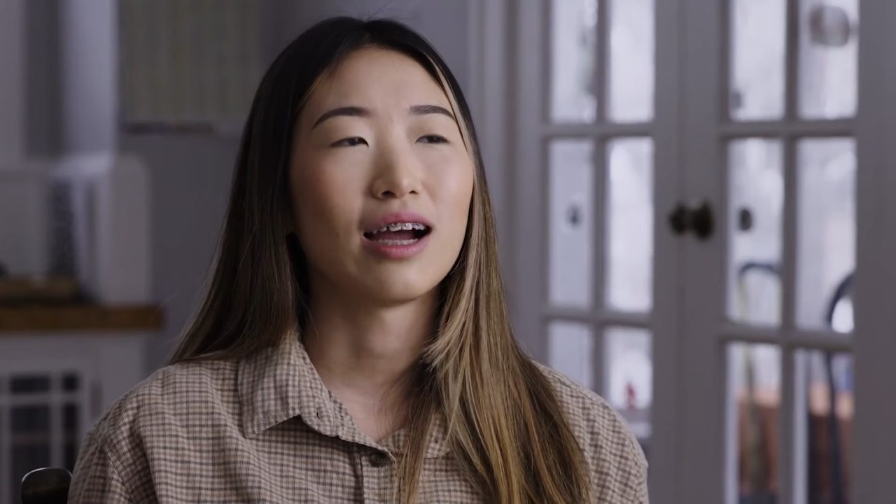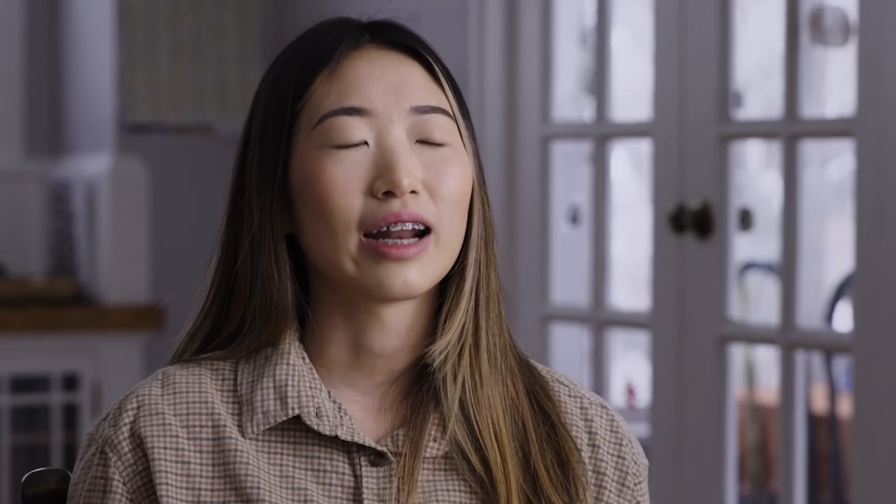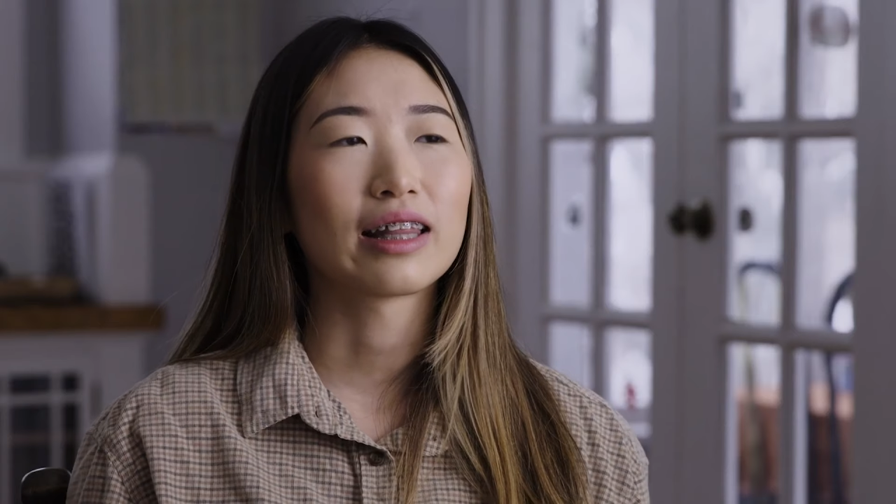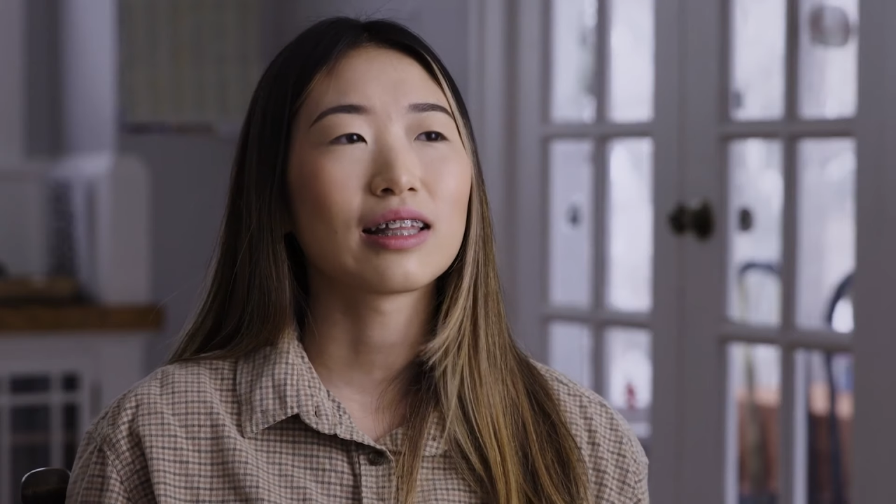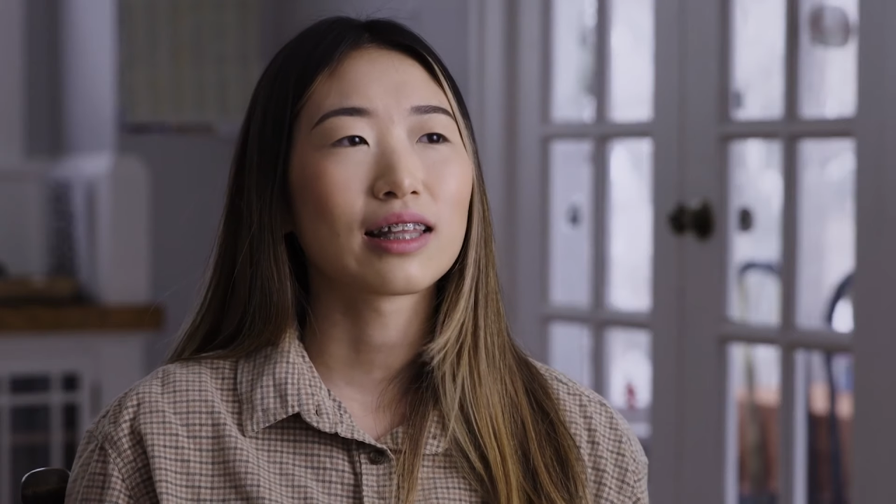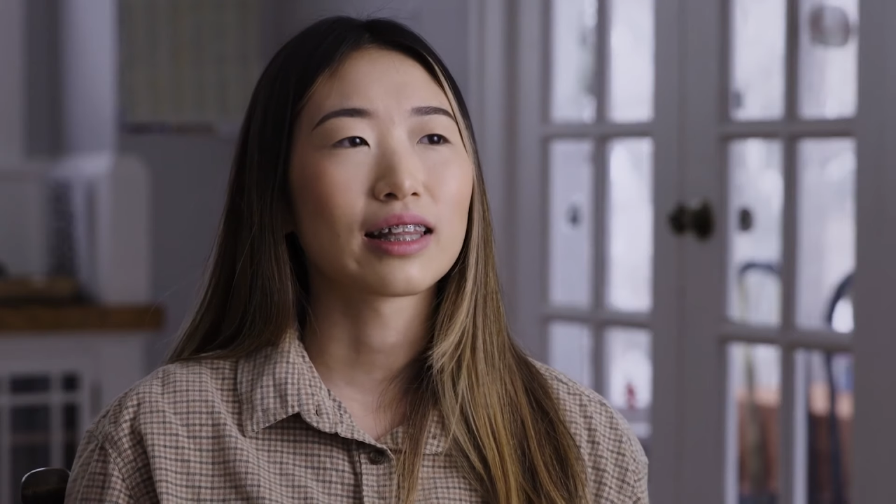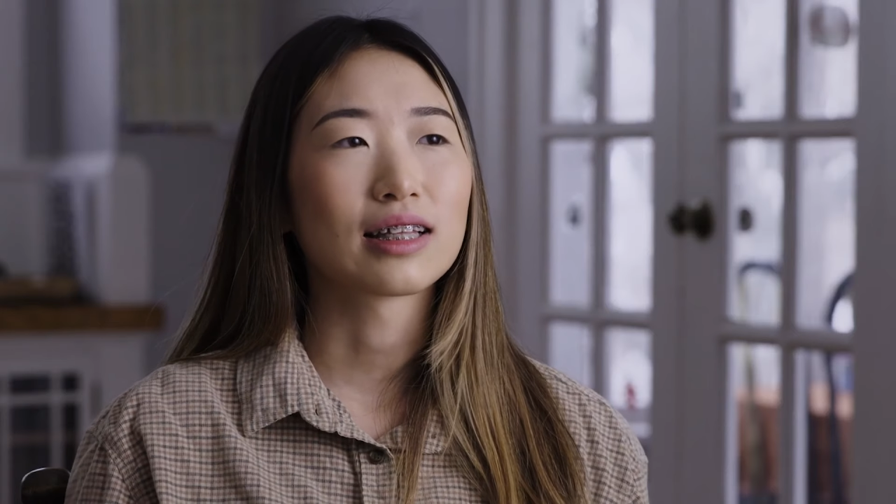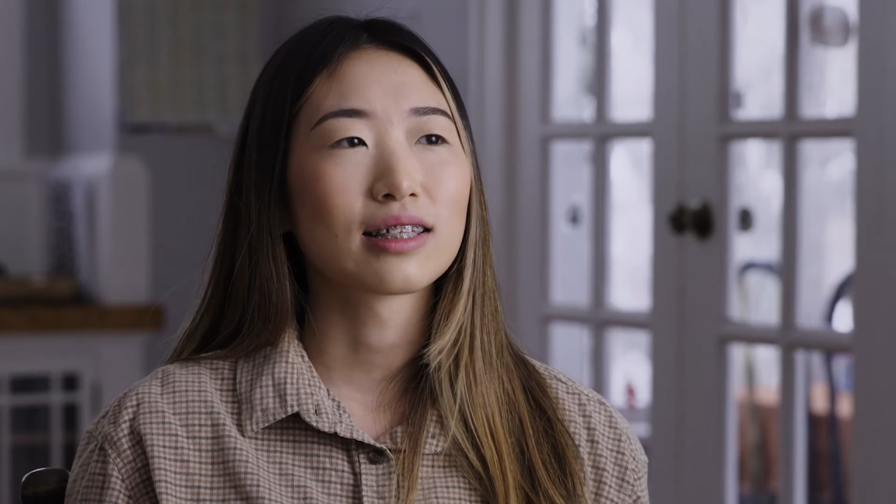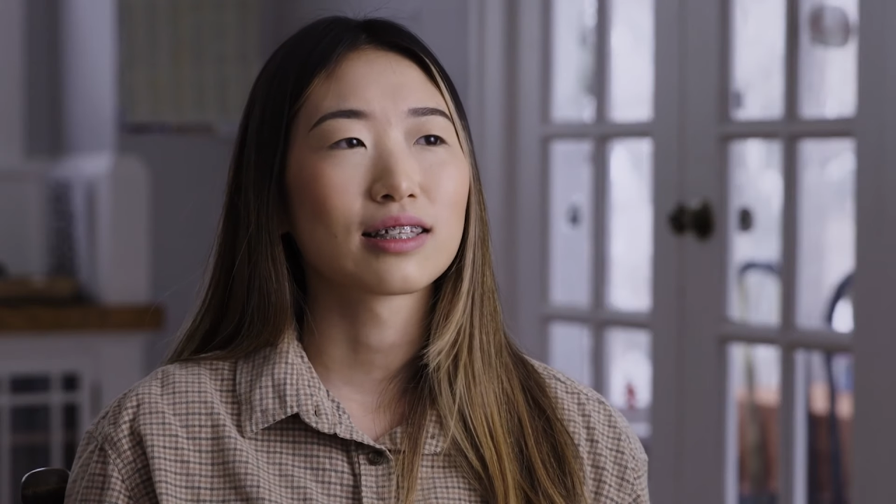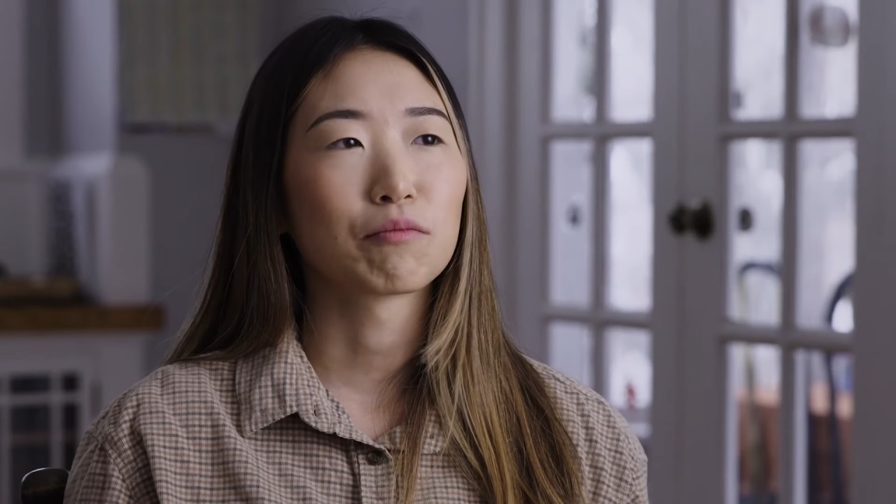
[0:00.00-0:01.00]
And I think that
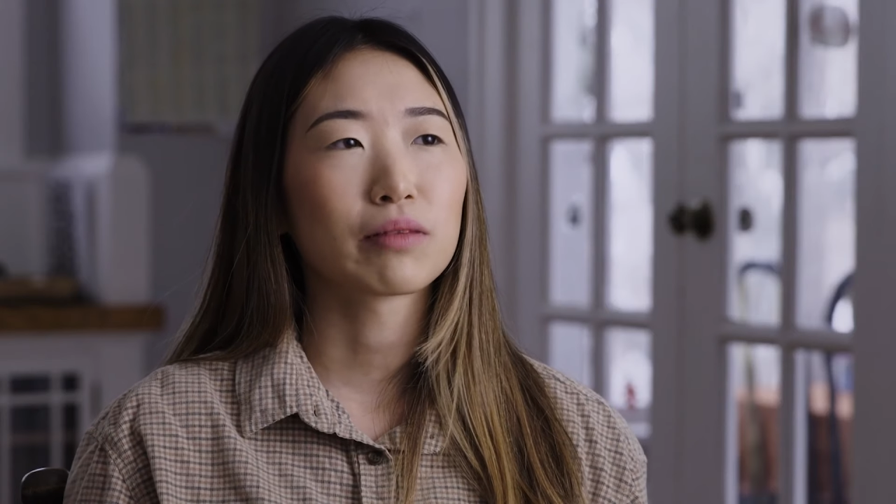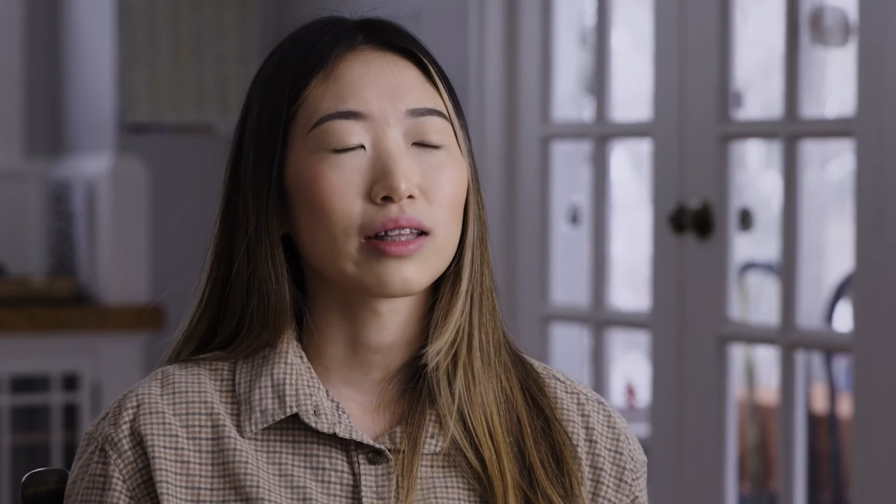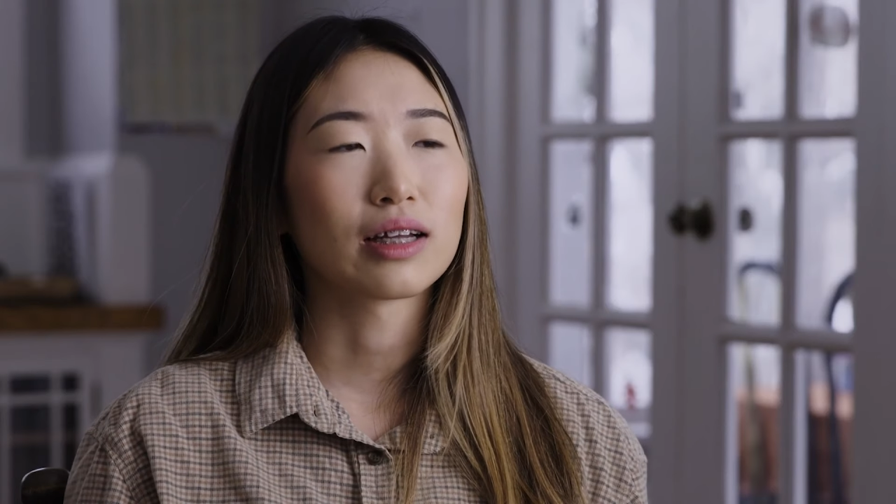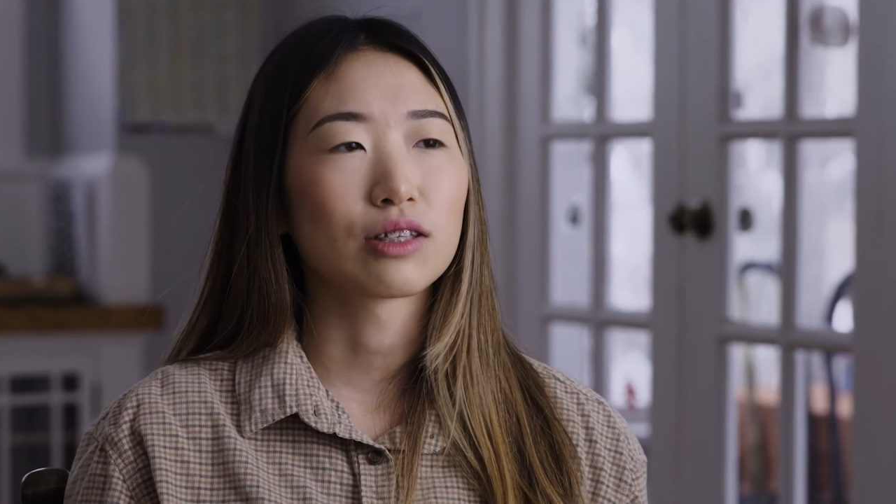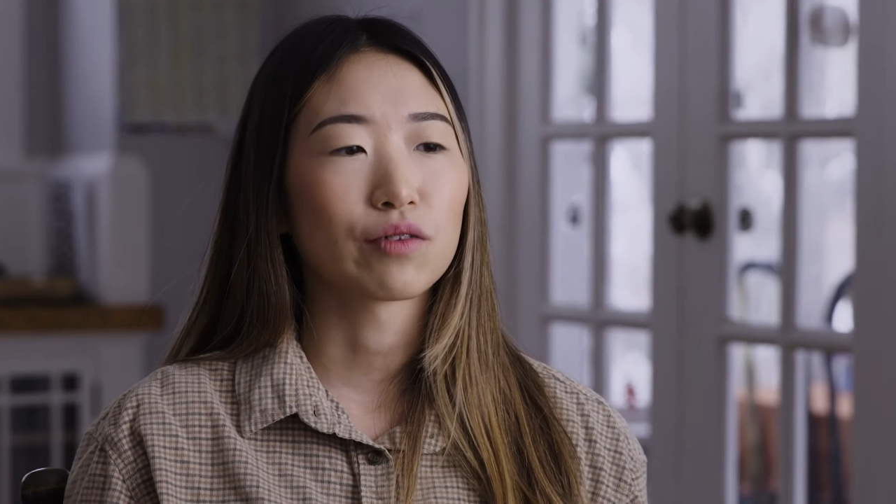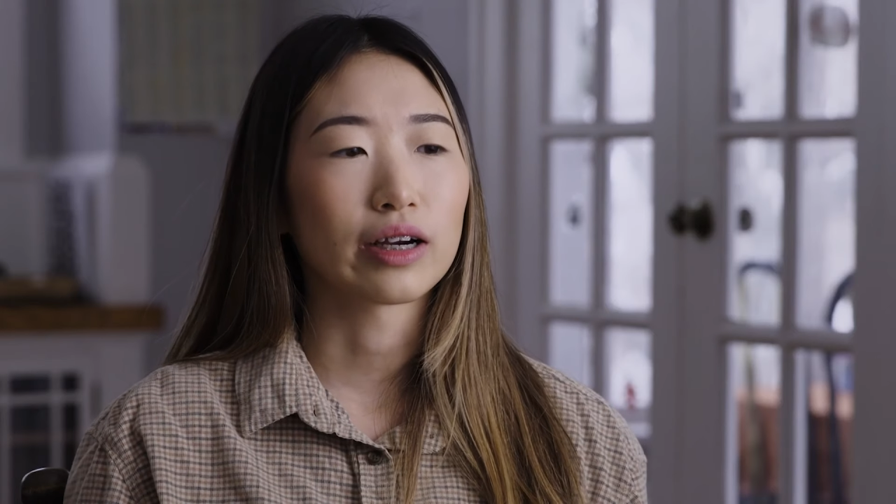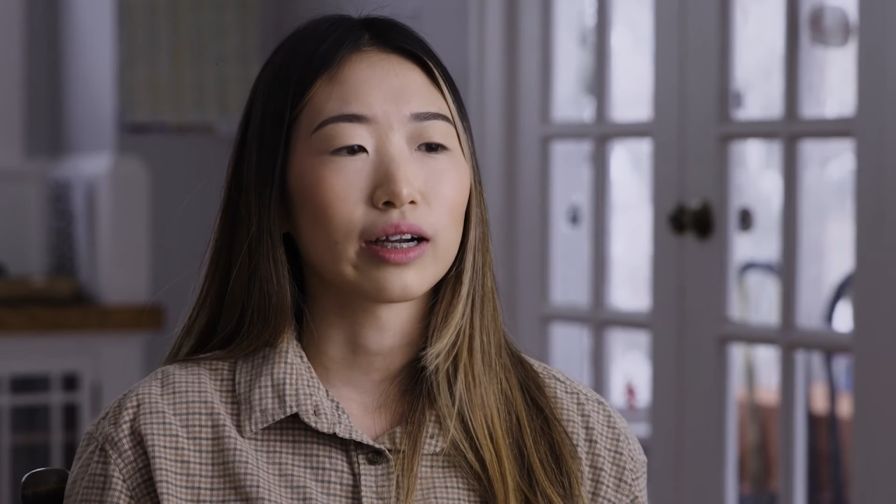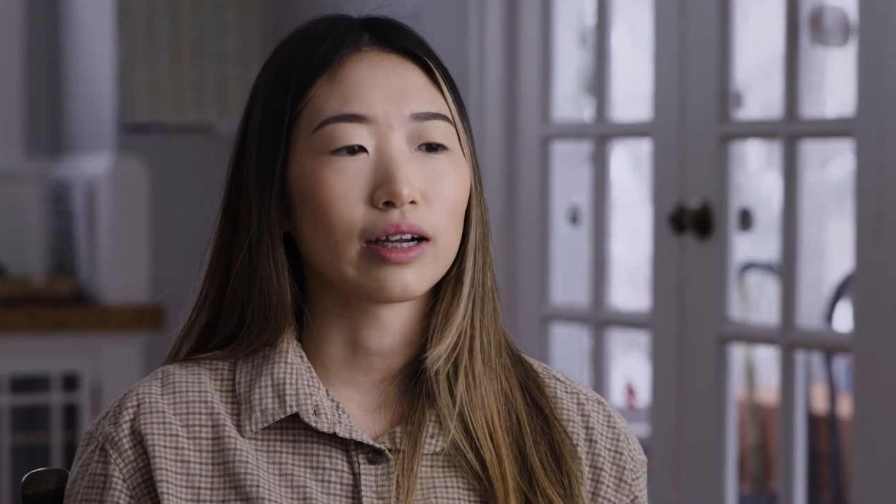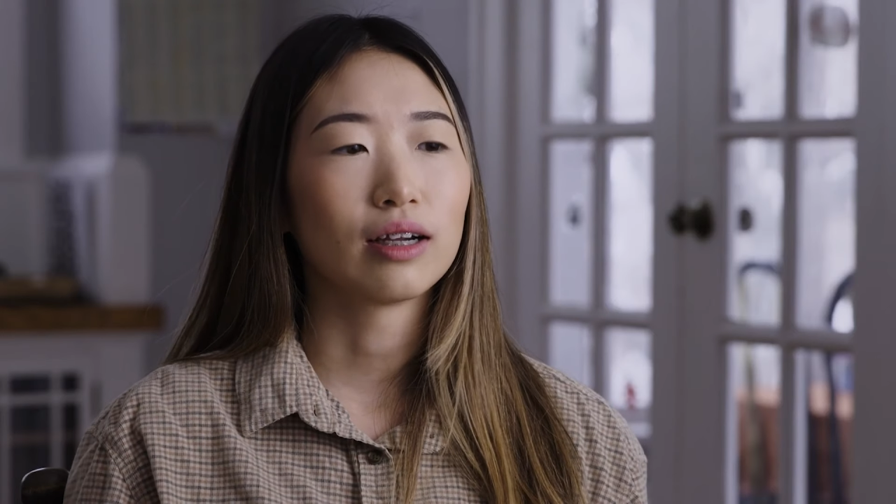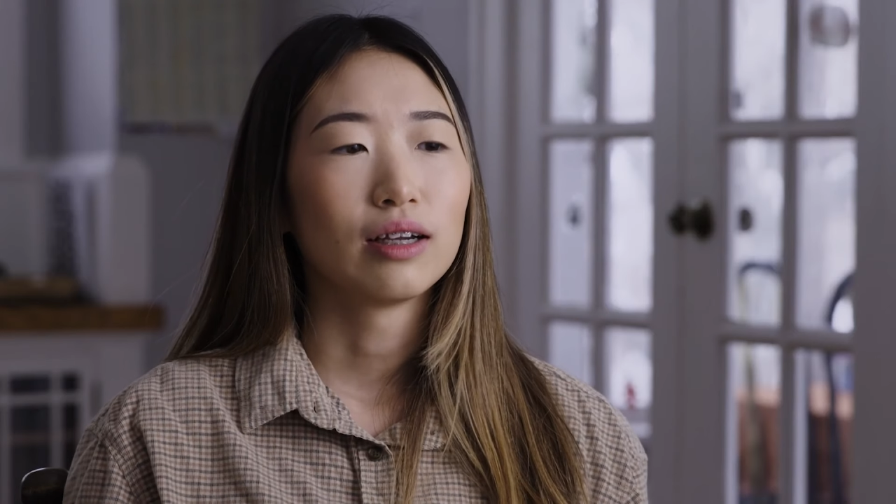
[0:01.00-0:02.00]
that's something that's
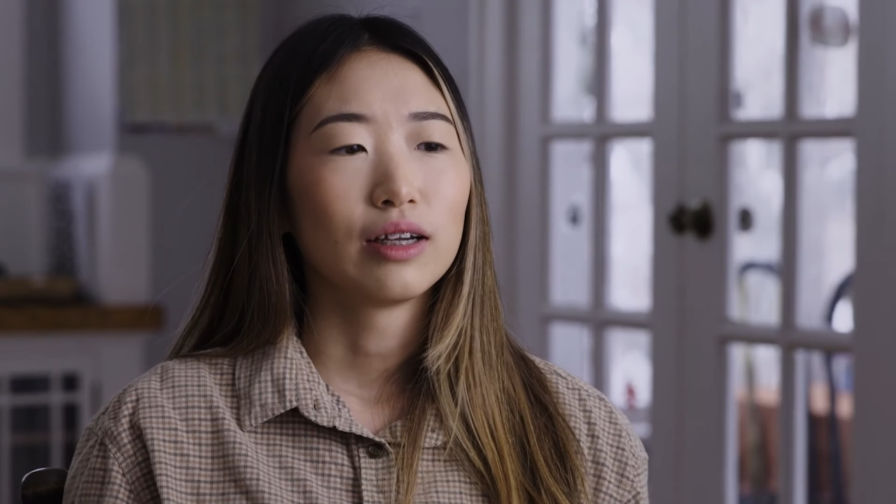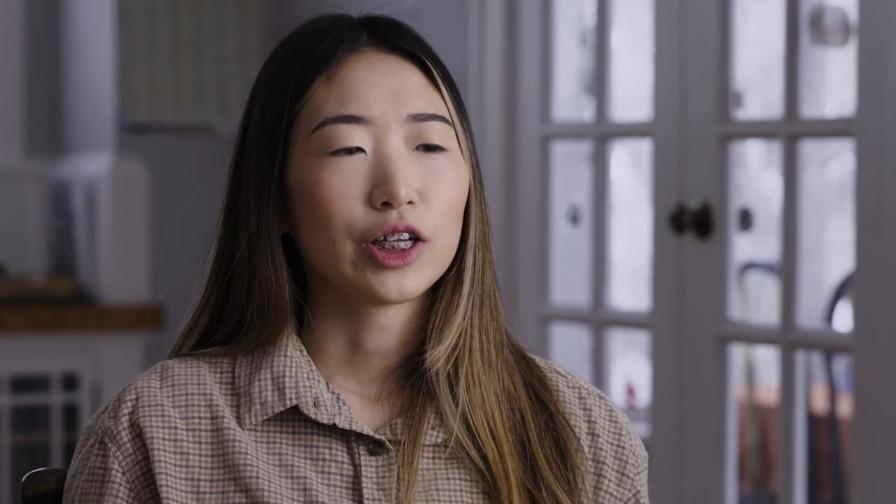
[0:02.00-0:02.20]
very